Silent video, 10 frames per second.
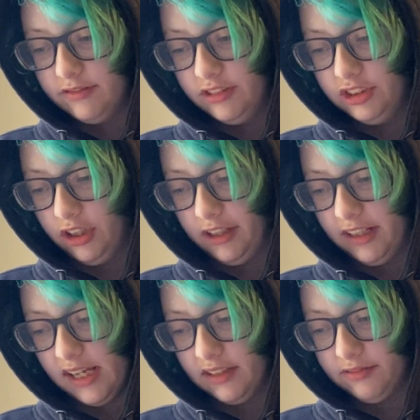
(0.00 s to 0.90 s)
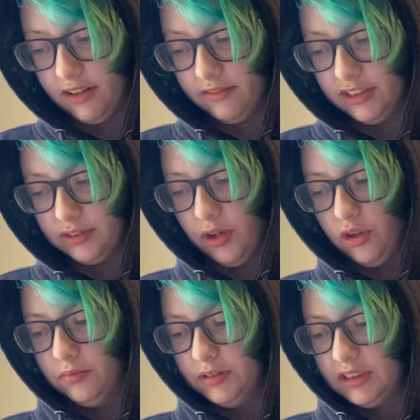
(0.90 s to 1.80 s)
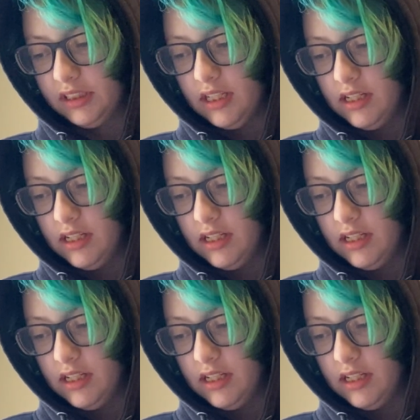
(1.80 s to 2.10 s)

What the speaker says: dirtying the front of his robes.